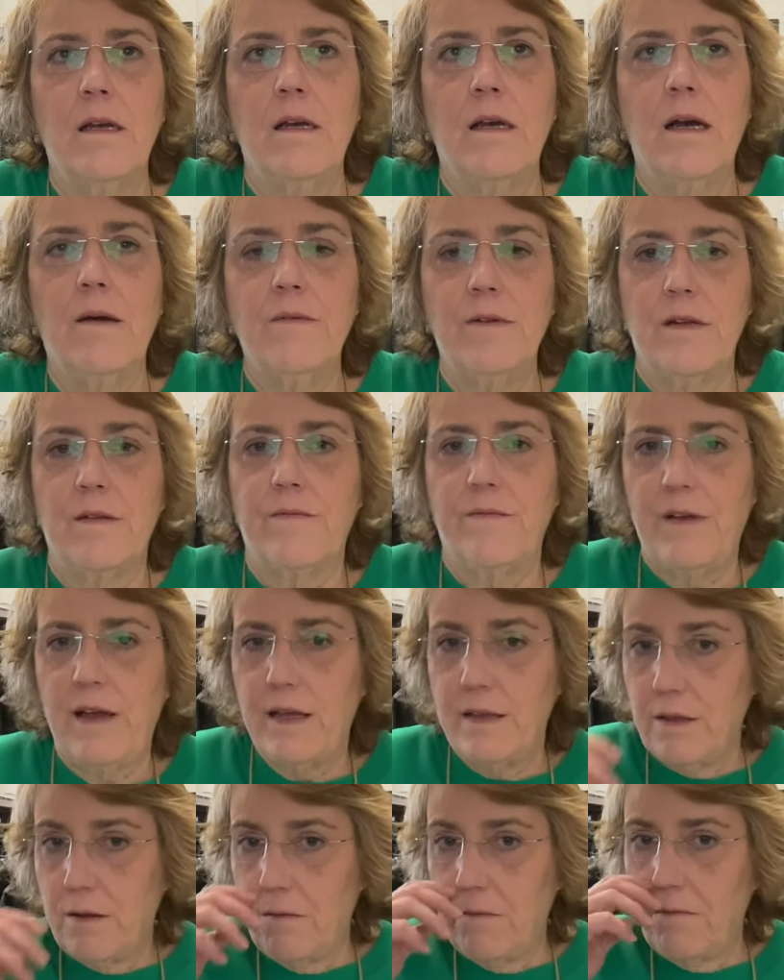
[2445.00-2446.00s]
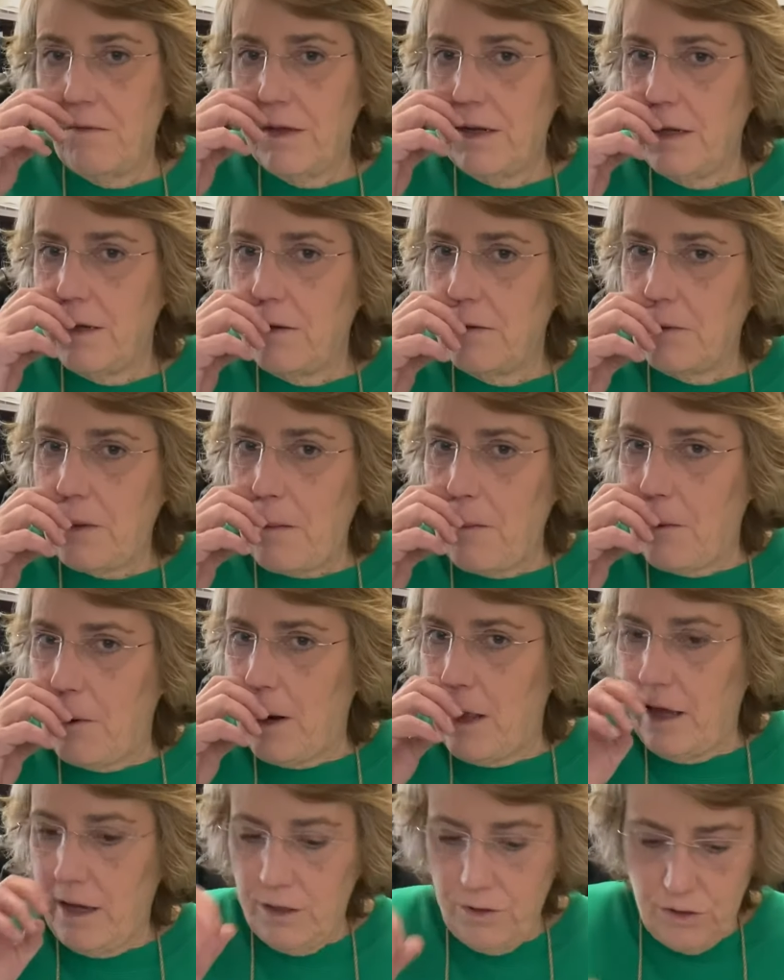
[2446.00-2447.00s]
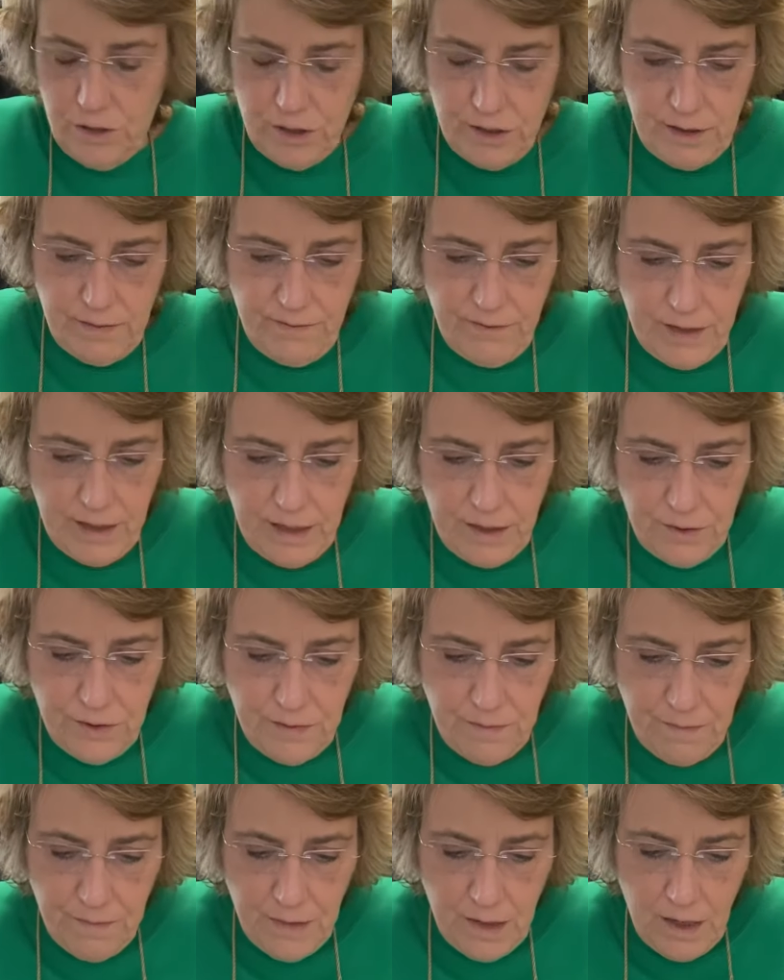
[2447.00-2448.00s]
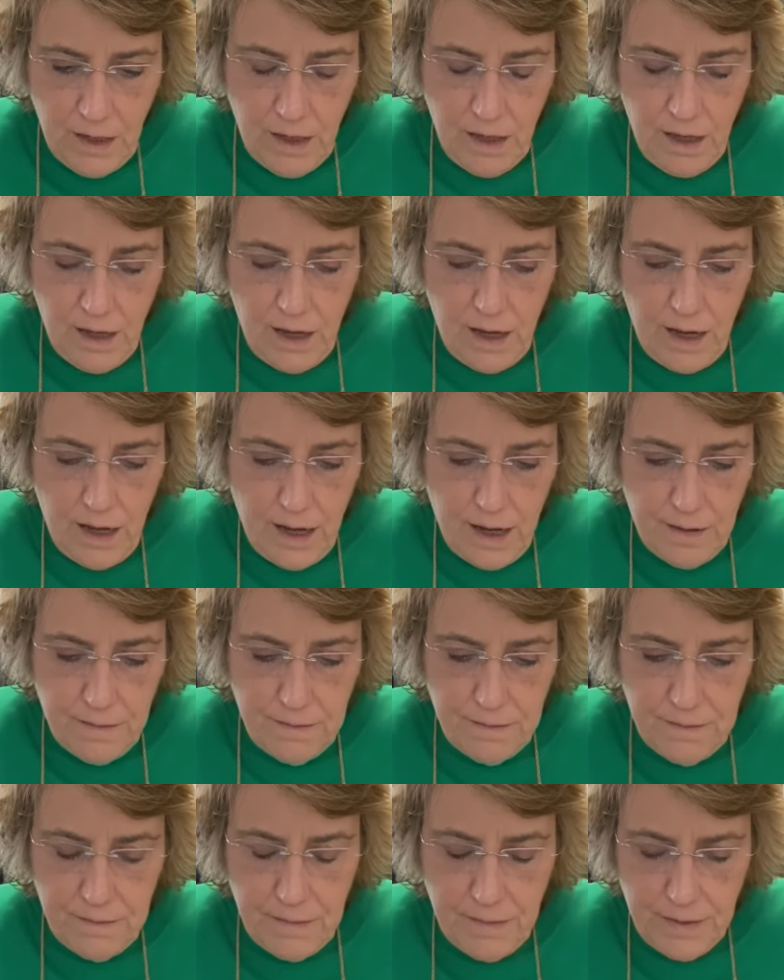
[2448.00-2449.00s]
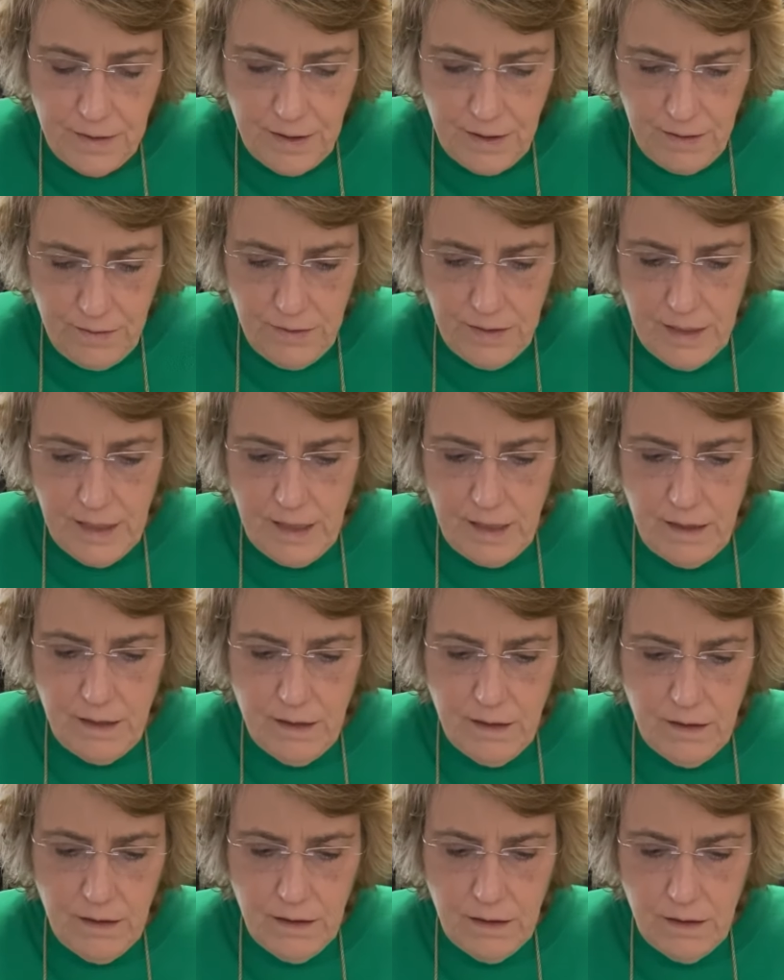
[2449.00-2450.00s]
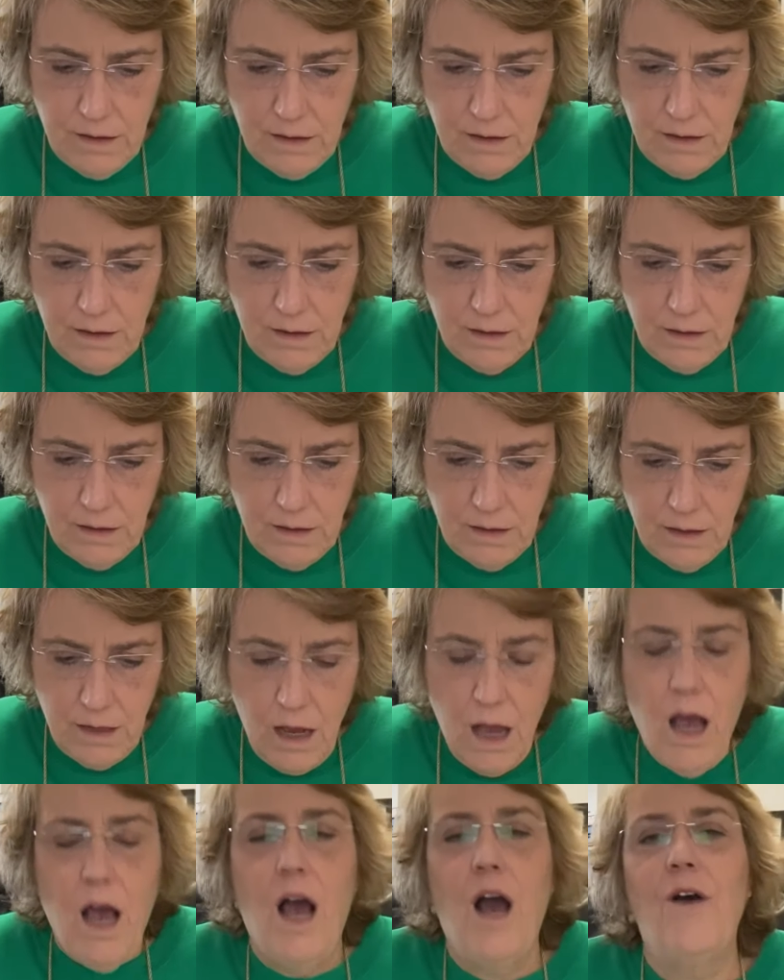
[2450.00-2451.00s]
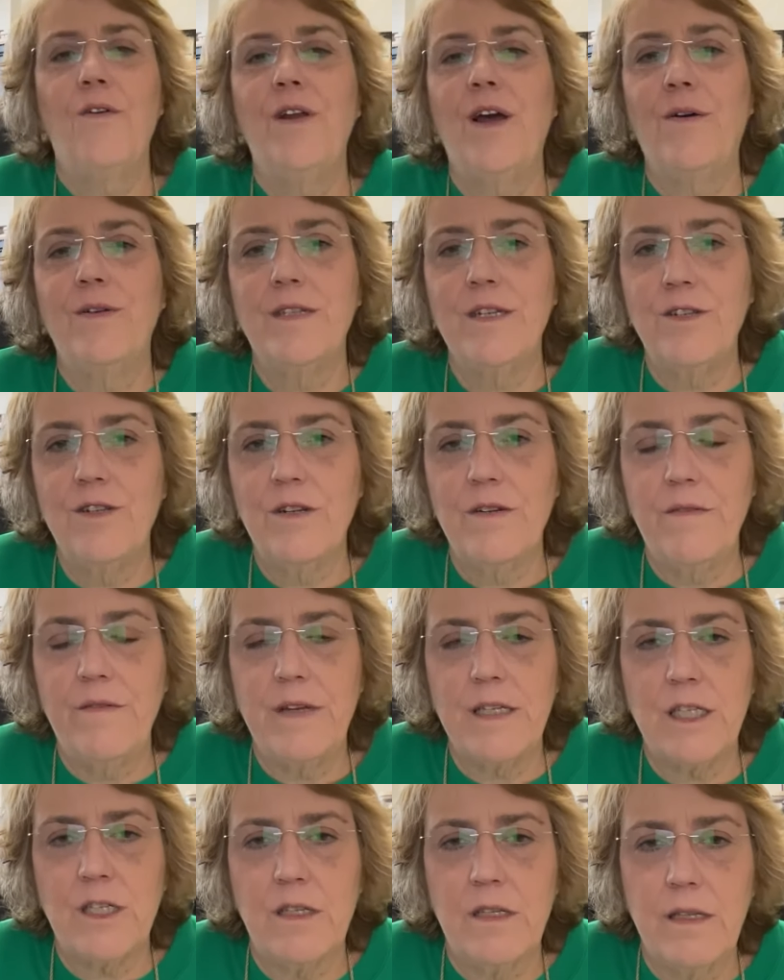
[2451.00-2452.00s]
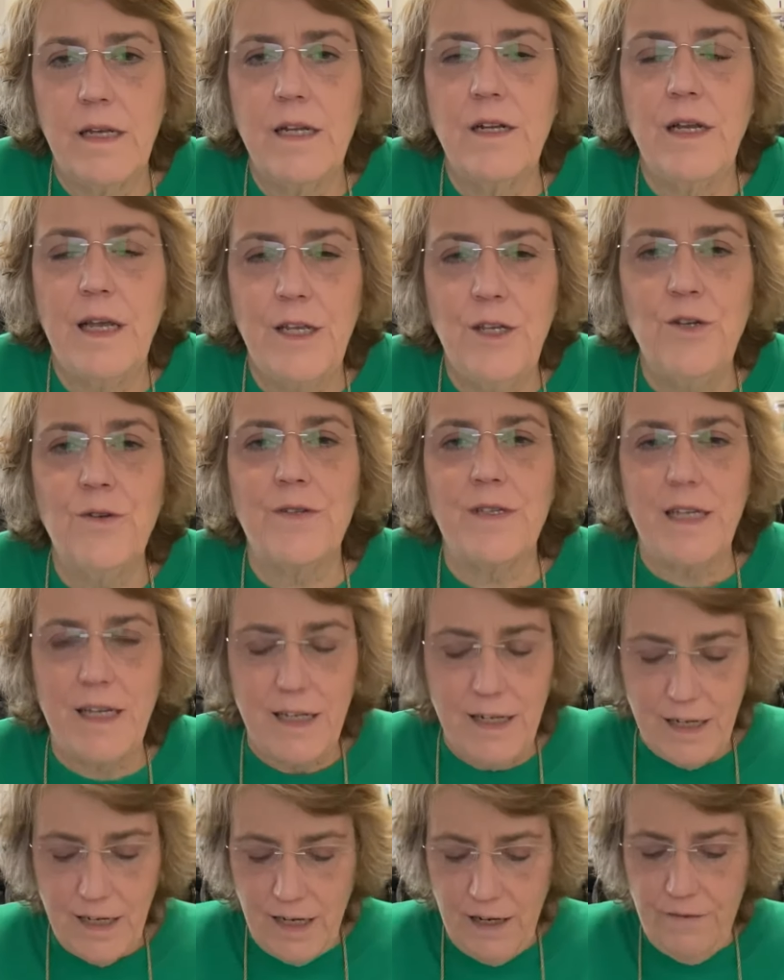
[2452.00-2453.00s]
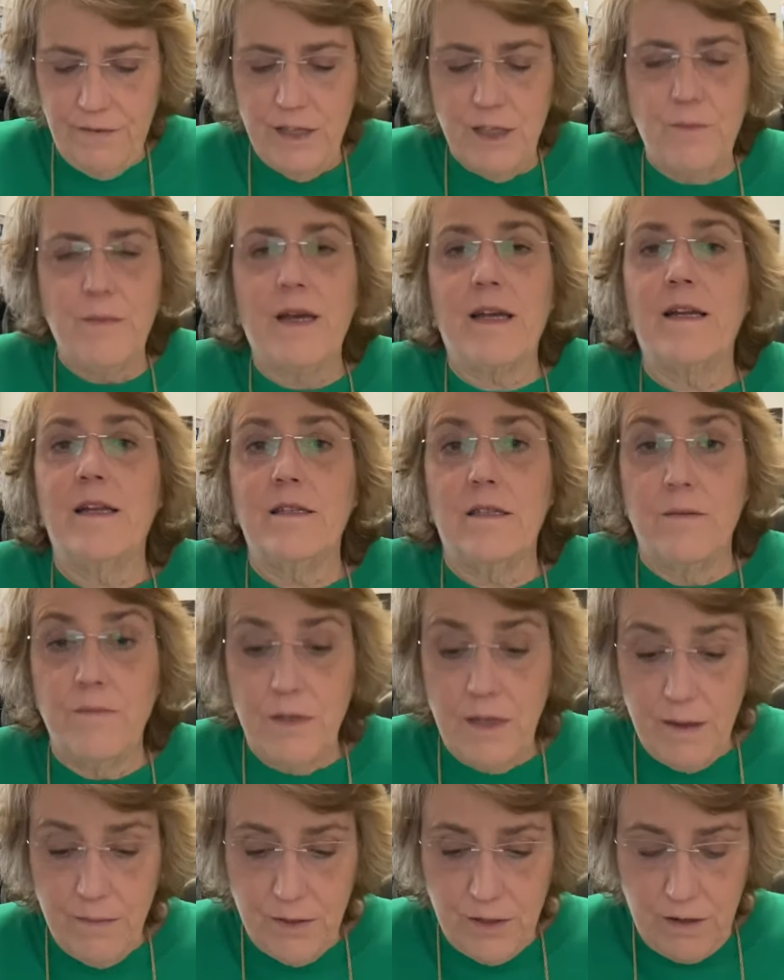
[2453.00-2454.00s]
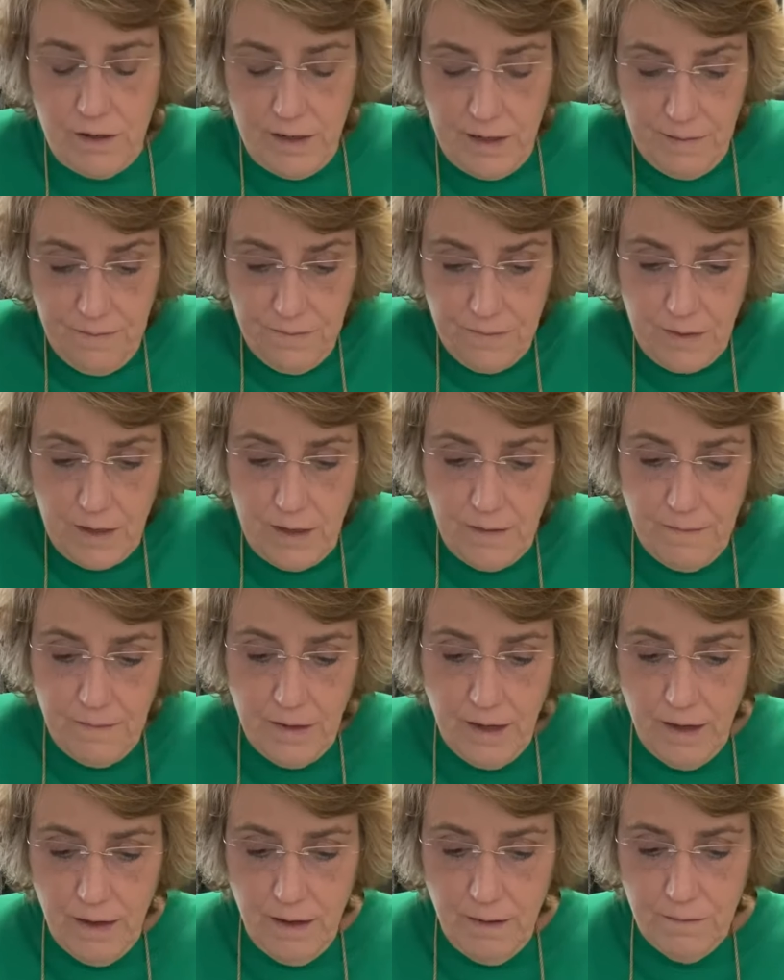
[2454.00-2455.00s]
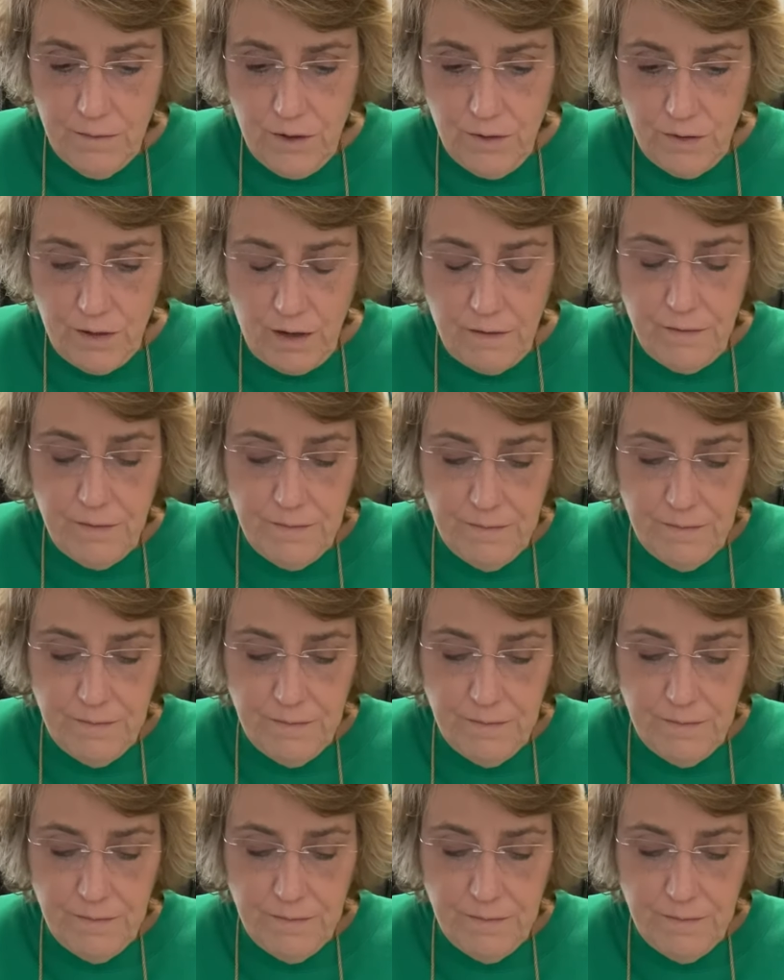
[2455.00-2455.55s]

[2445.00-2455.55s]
I'll just find the videos. I'm going to add you some videos. I thought it was in here. Oh, no, it's in your defense. You'll see it in defense mechanisms. I'm sorry. Going off.